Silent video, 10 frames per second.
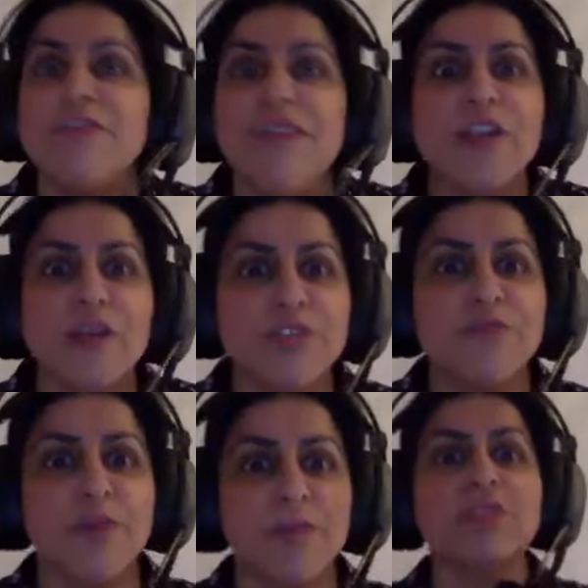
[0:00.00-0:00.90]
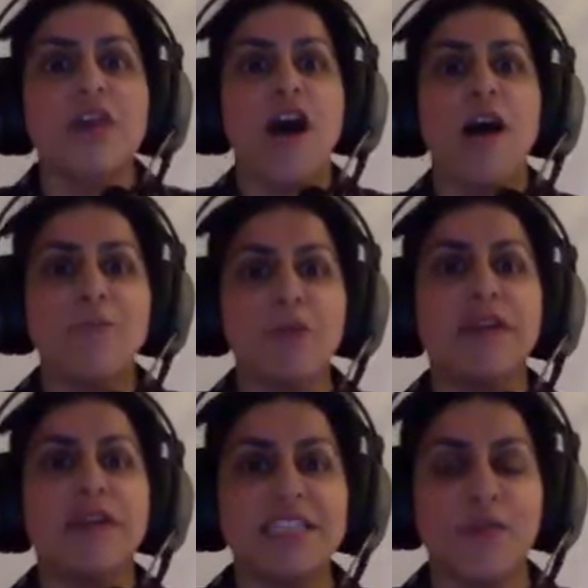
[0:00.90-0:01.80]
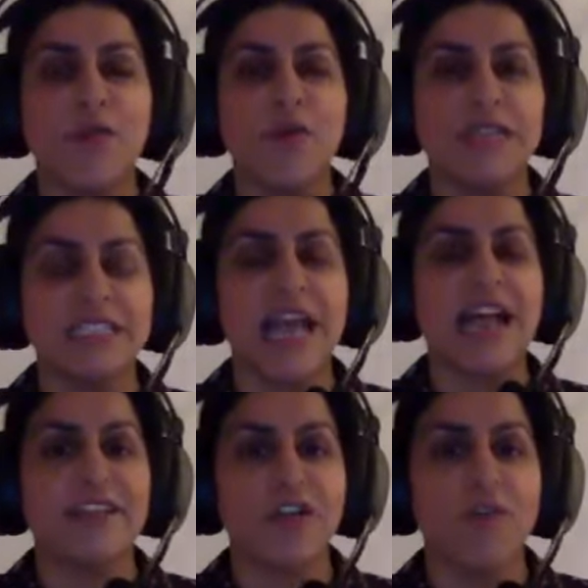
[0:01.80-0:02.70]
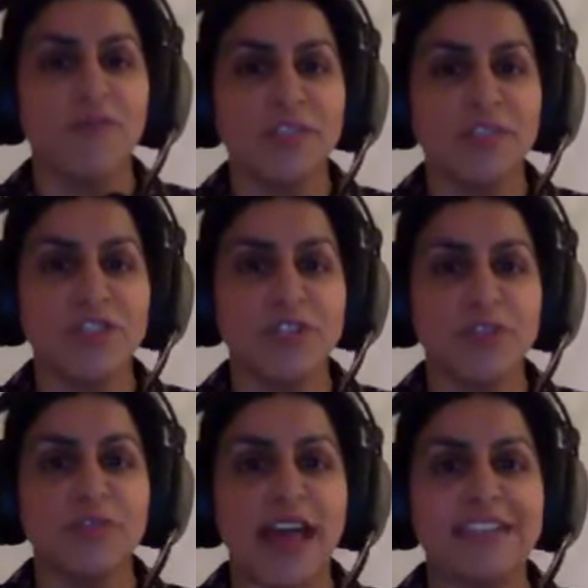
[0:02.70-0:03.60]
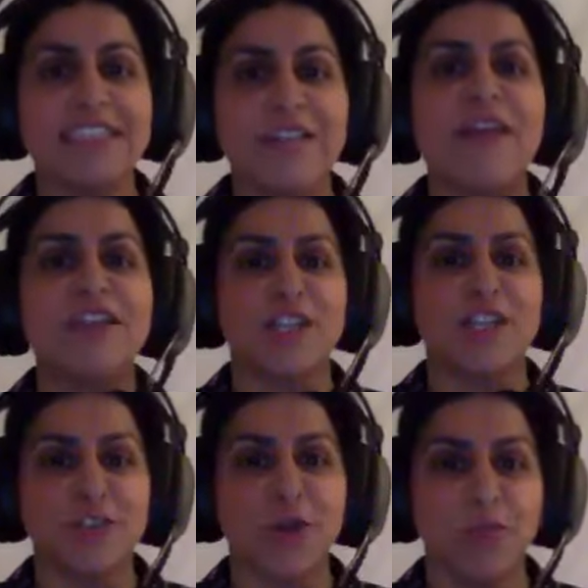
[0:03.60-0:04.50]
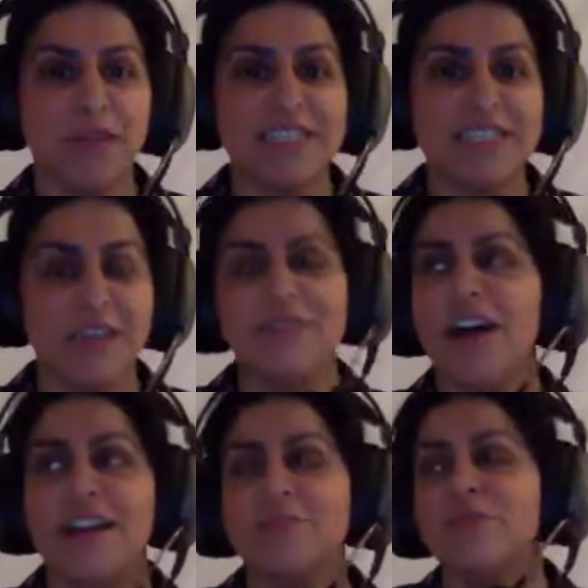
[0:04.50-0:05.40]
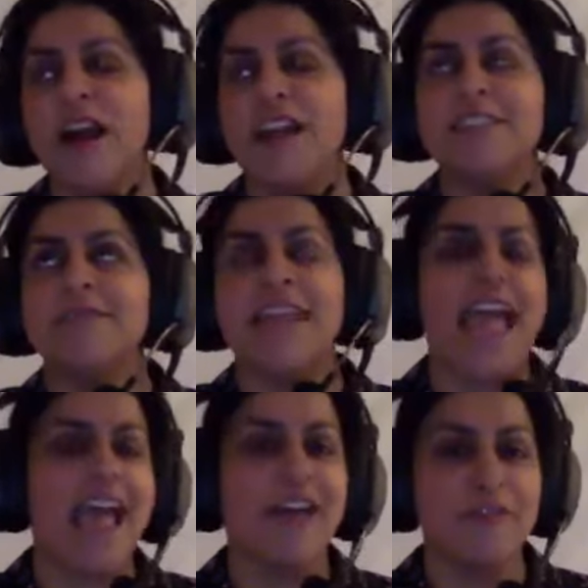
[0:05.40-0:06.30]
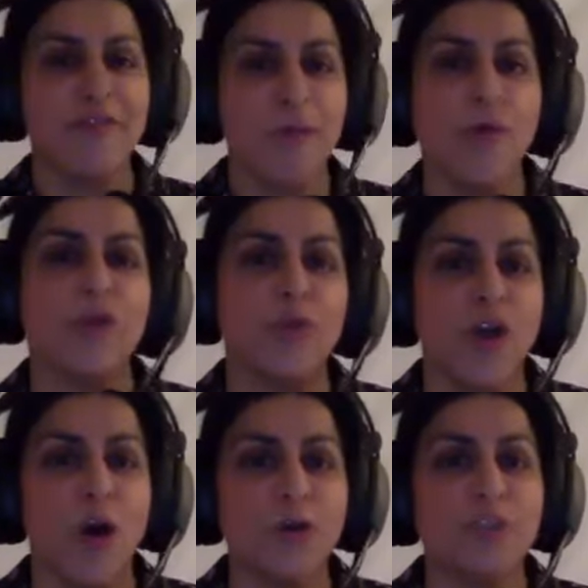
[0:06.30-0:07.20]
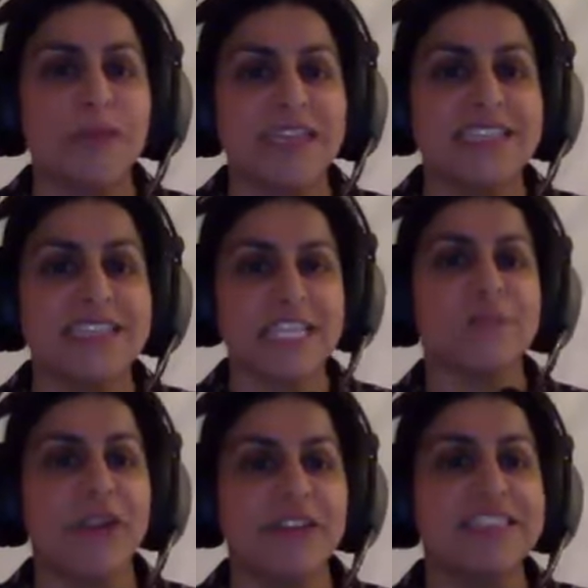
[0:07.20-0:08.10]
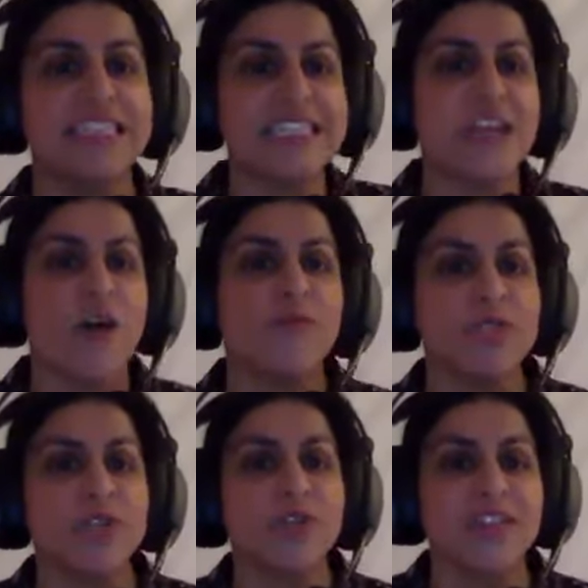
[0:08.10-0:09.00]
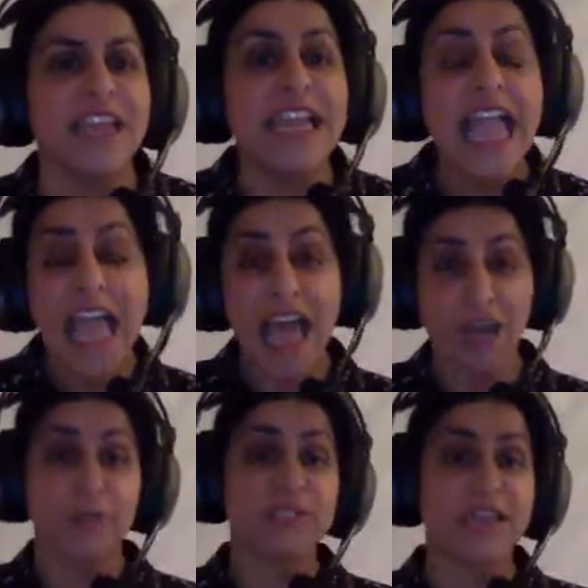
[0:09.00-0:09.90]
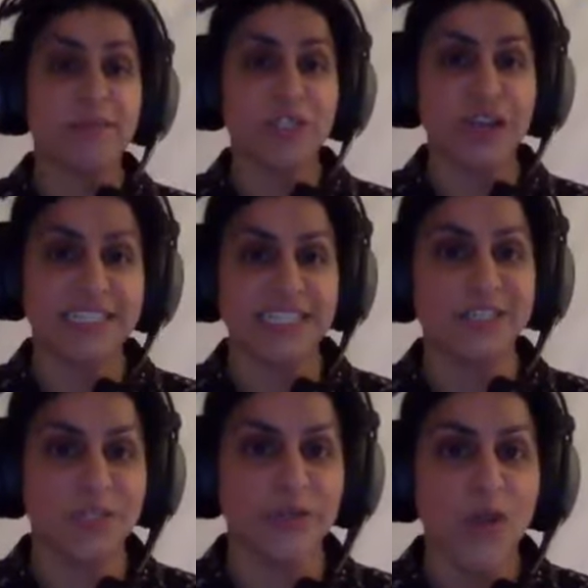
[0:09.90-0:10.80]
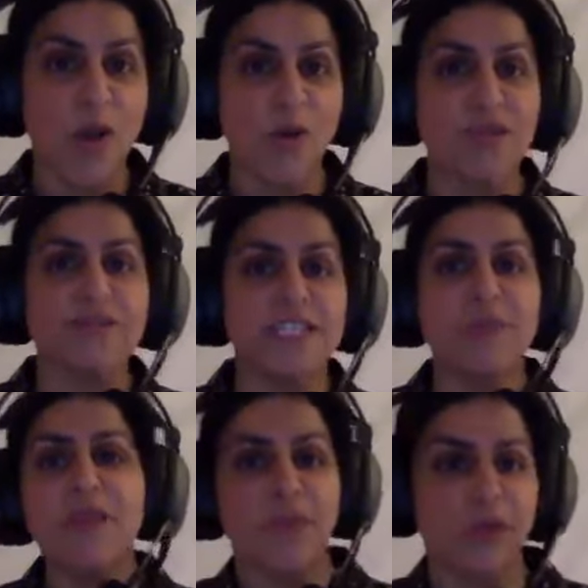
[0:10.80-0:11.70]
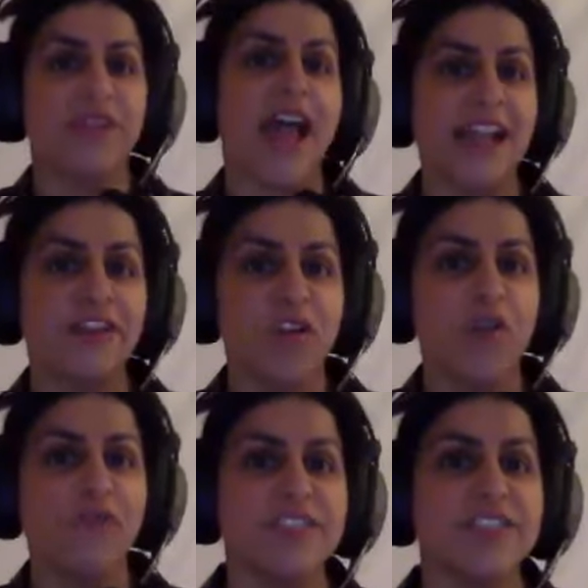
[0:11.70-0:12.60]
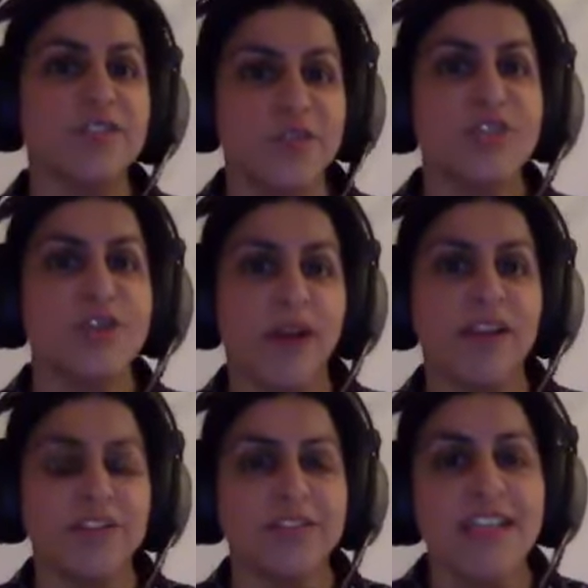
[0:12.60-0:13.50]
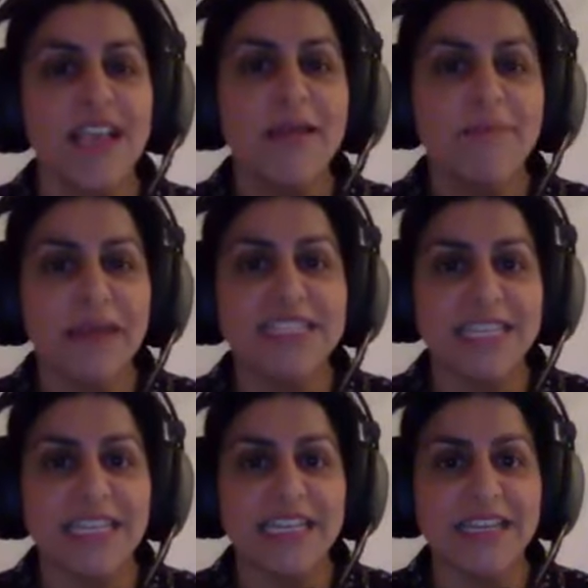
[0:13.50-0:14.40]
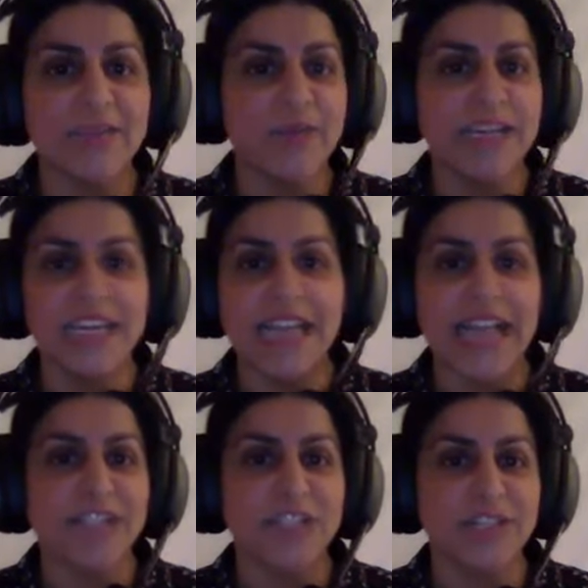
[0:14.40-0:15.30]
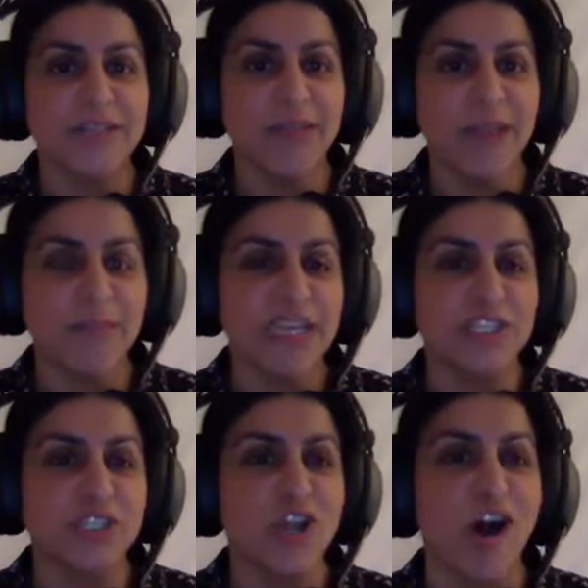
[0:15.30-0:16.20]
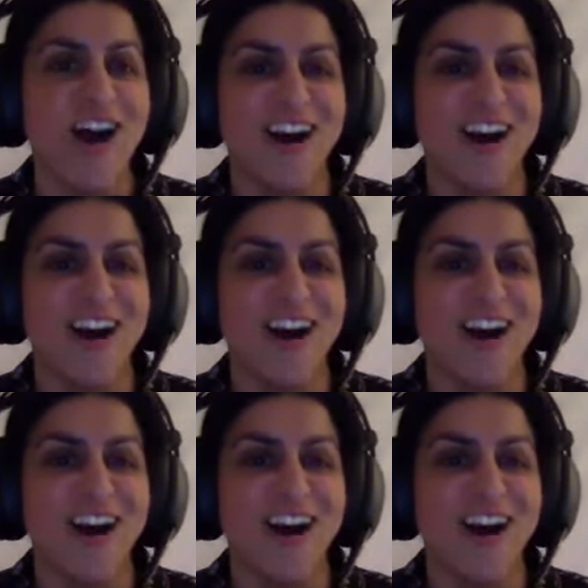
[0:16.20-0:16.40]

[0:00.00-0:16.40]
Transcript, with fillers: value I took from it was I put myself forward and I had the confidence to do that. And eventually I told myself that I, I didn't care if I won or not because the experience in itself was a good thing. And I was demonstrating to all of these people that I had the confidence to assume I could basically win an election and, and be in charge,